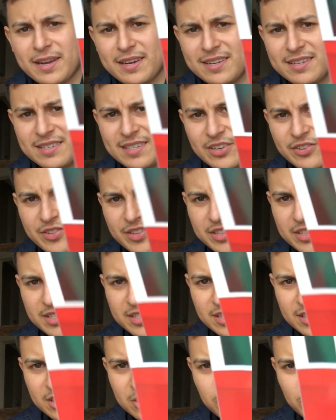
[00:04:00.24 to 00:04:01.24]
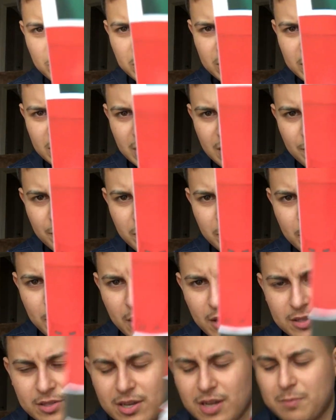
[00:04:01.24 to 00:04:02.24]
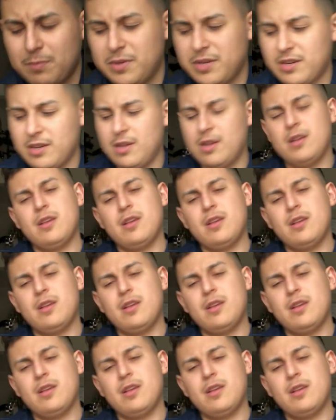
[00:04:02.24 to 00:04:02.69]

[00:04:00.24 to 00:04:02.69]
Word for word: I can tell that this is new. It just came from Hot Topic.